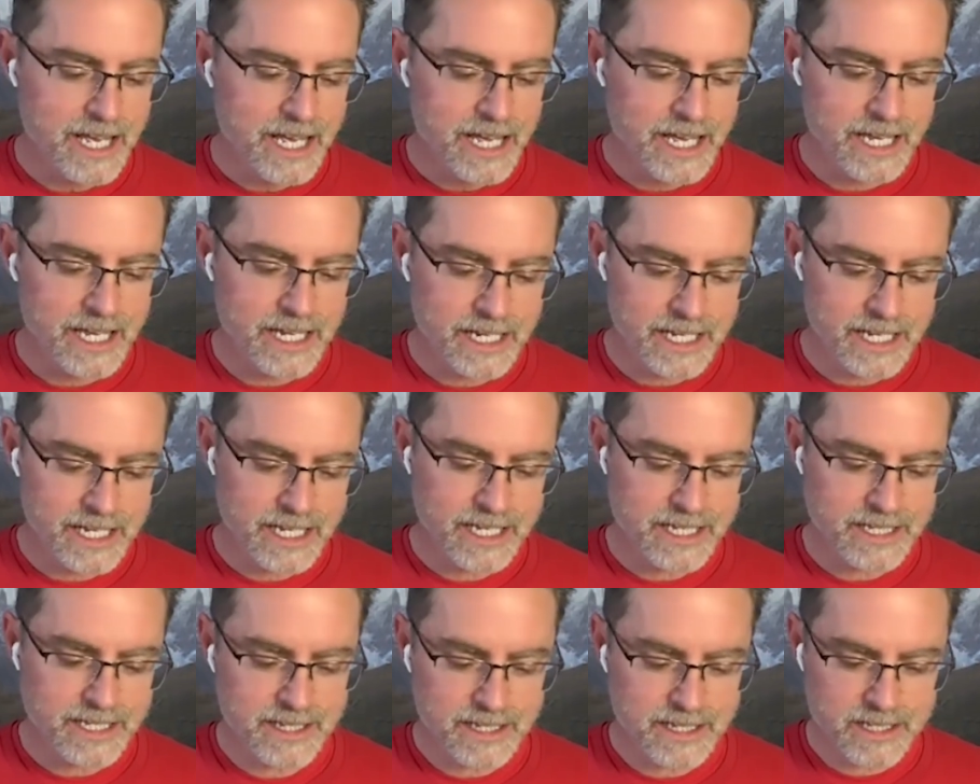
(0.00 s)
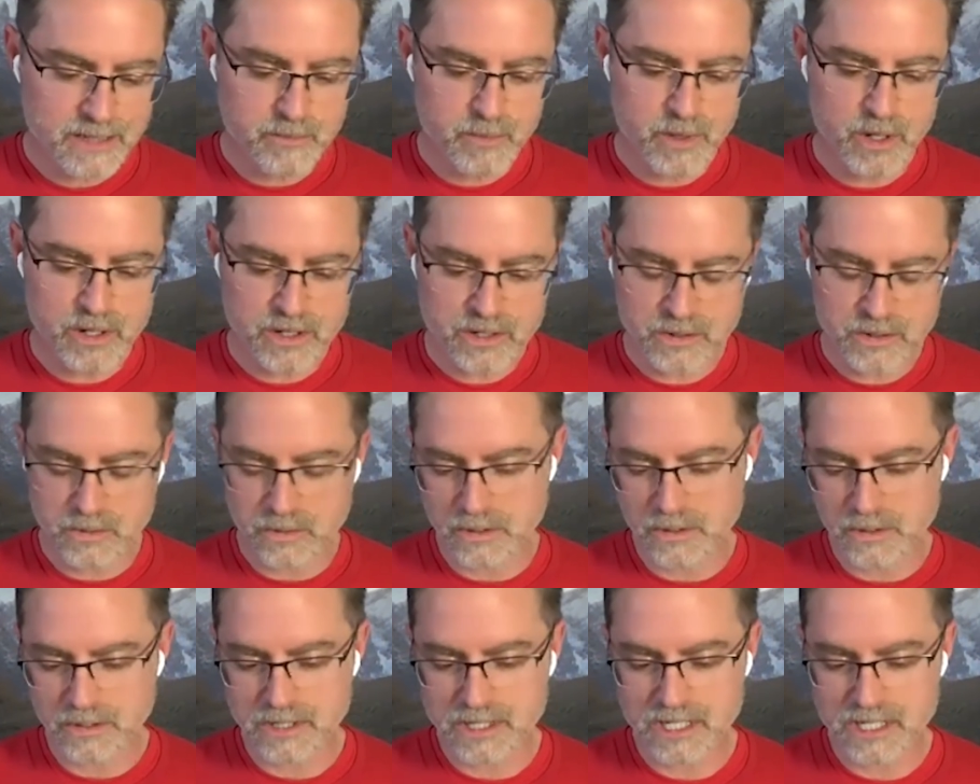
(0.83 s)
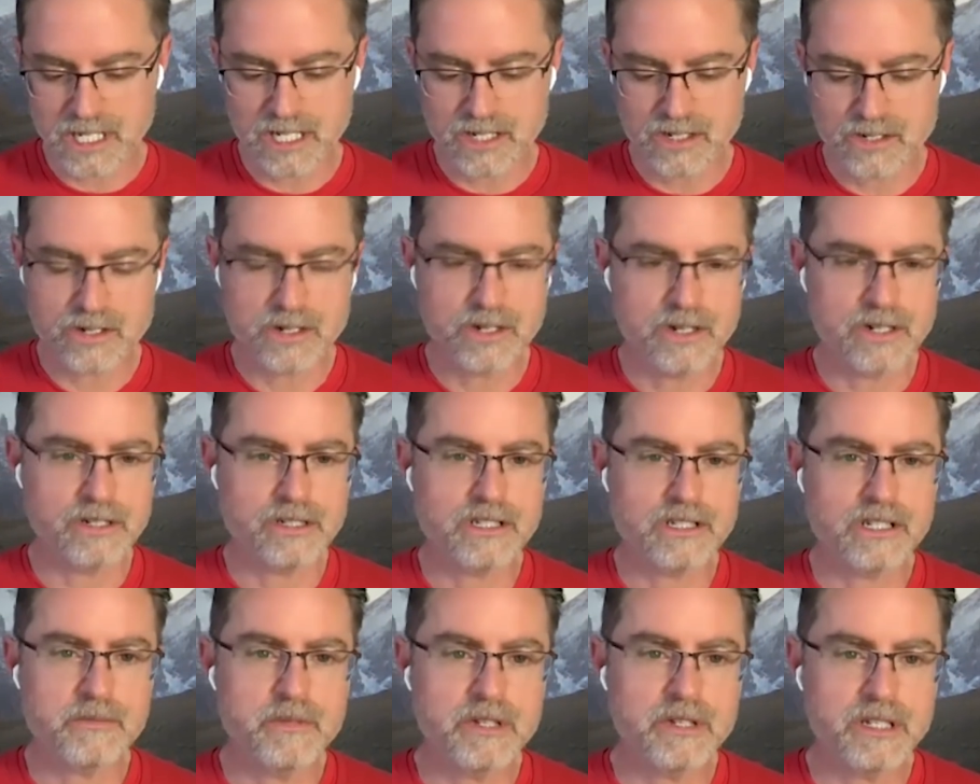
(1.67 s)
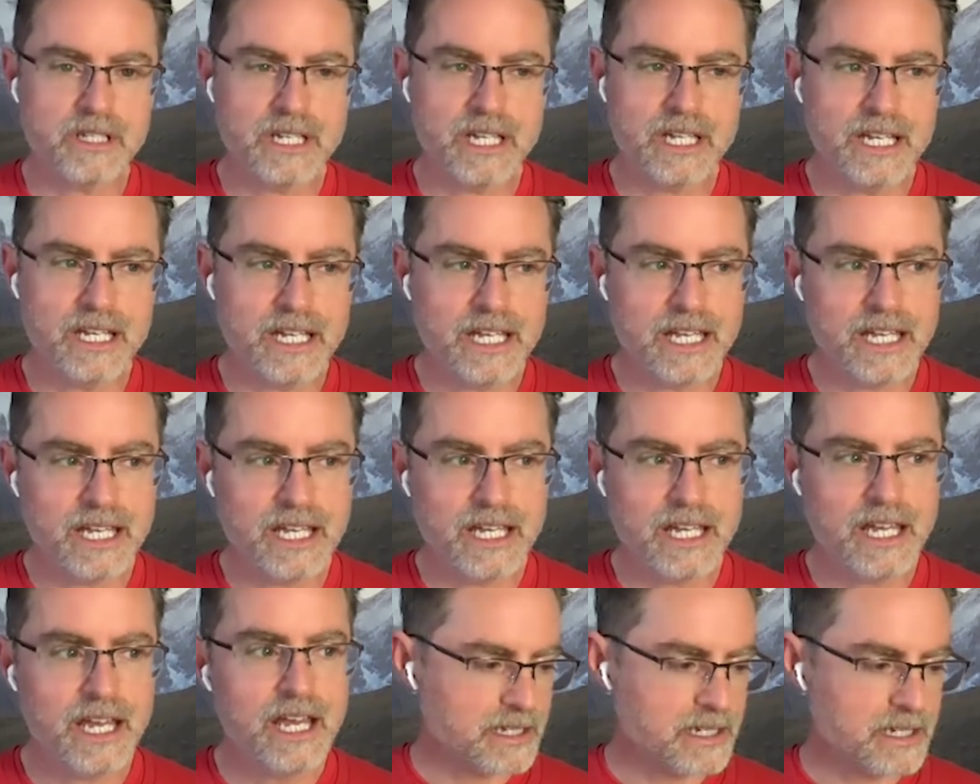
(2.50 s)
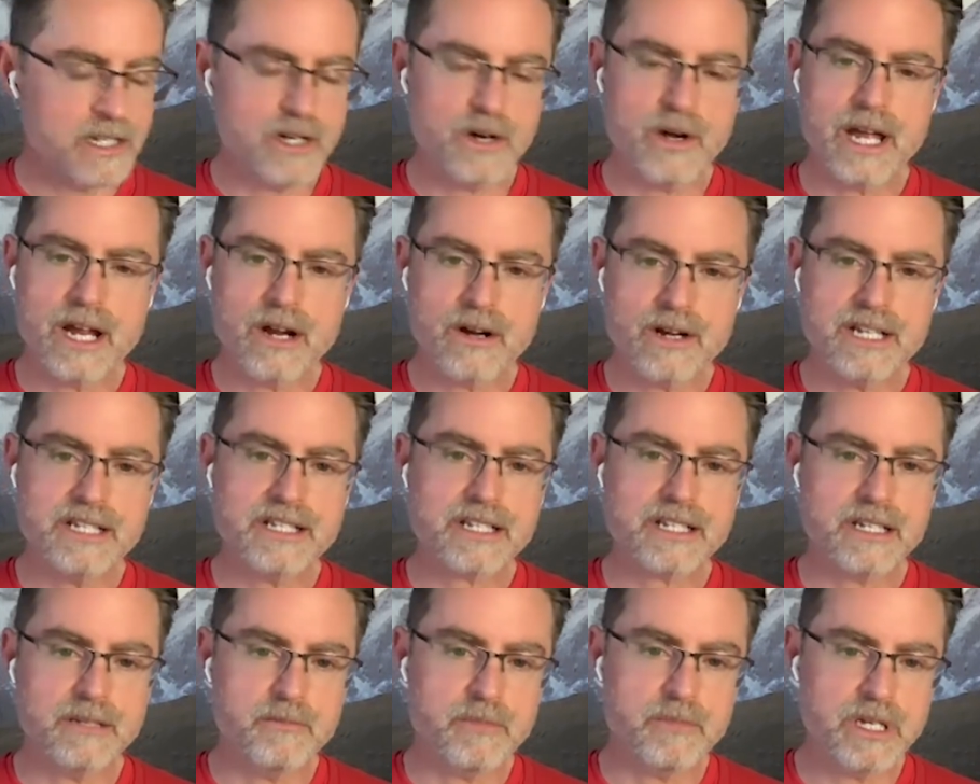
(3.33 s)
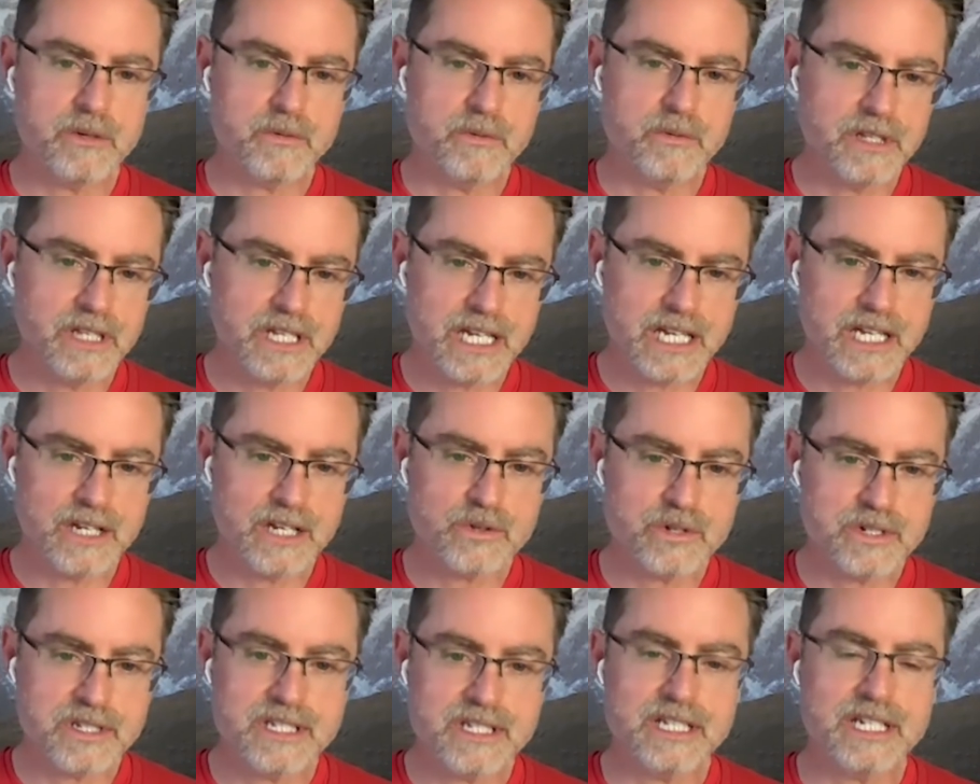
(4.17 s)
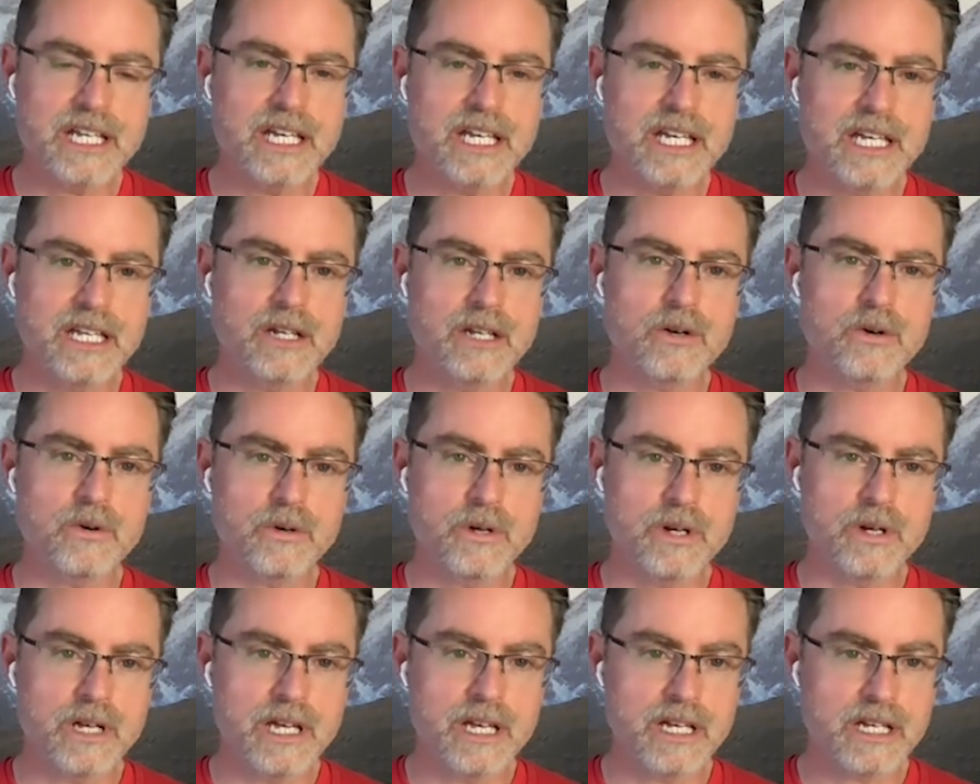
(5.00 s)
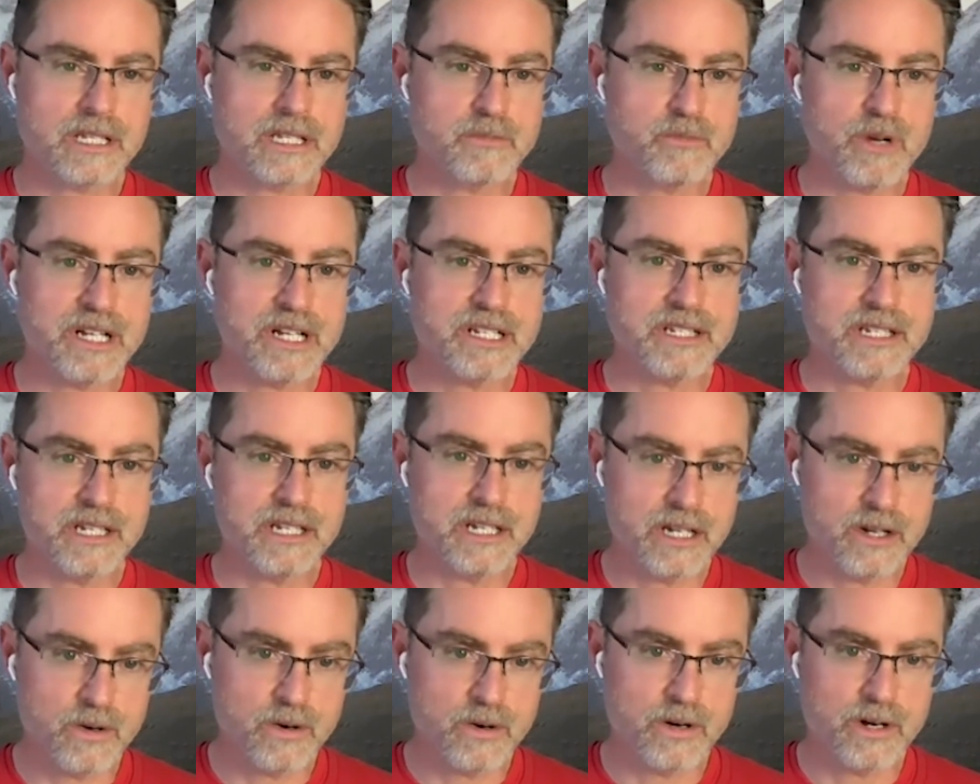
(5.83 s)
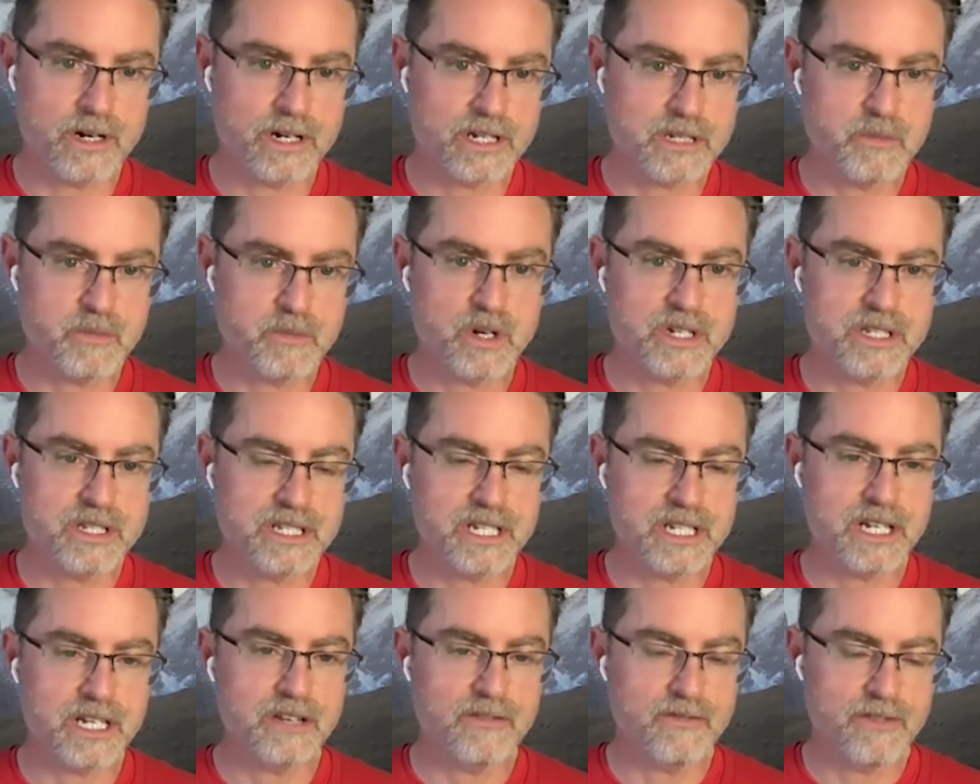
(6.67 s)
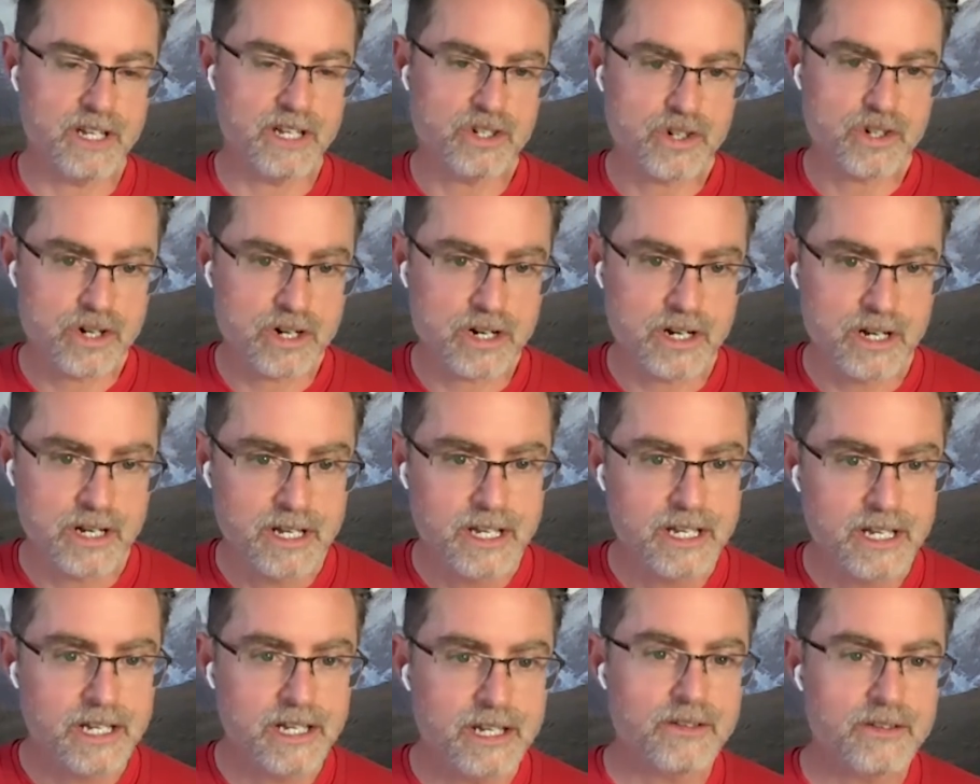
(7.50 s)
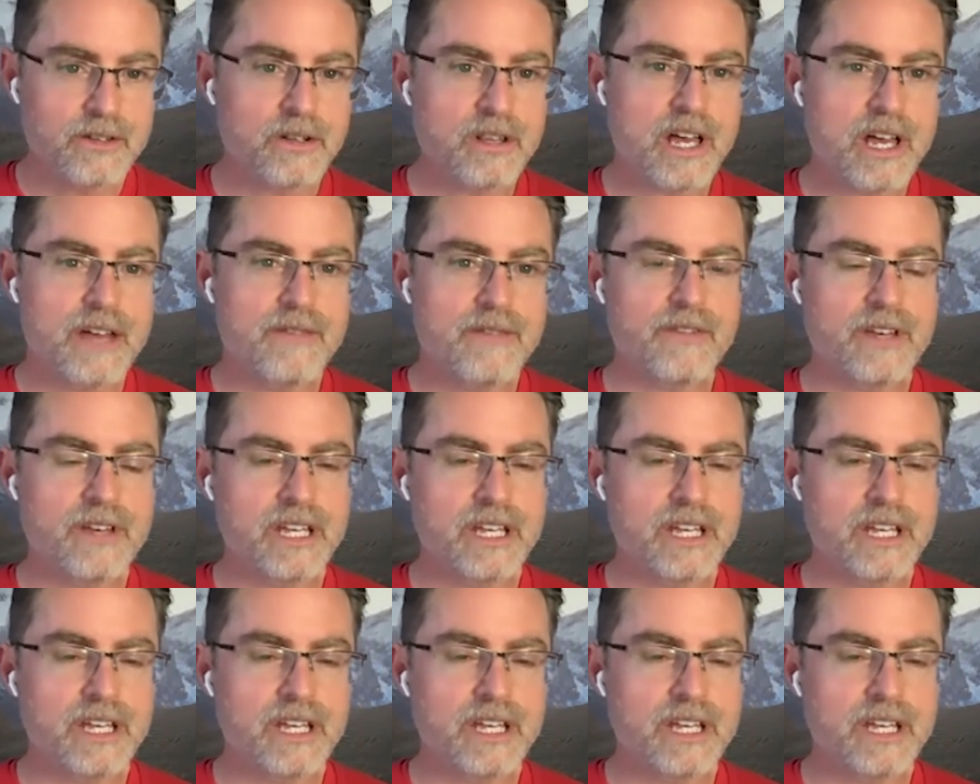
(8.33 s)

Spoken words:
And he's a spiritual teacher ultimately. And he, you know, Aries can be really interested in expressing or experiencing adventure in their life.